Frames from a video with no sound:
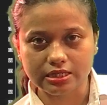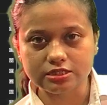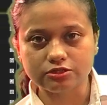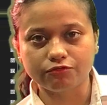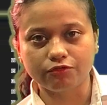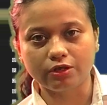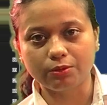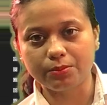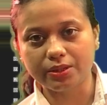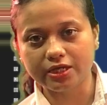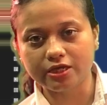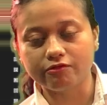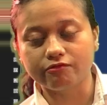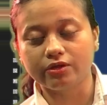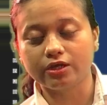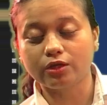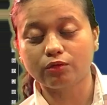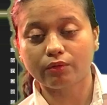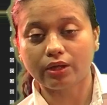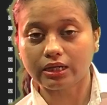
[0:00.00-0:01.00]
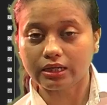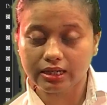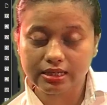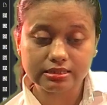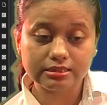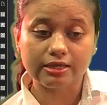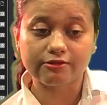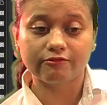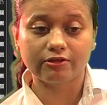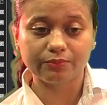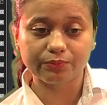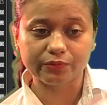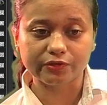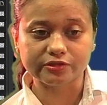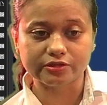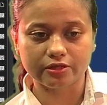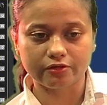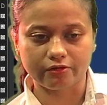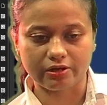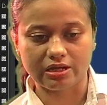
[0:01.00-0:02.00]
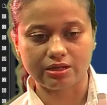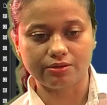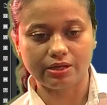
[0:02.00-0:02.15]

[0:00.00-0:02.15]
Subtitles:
will be given 27%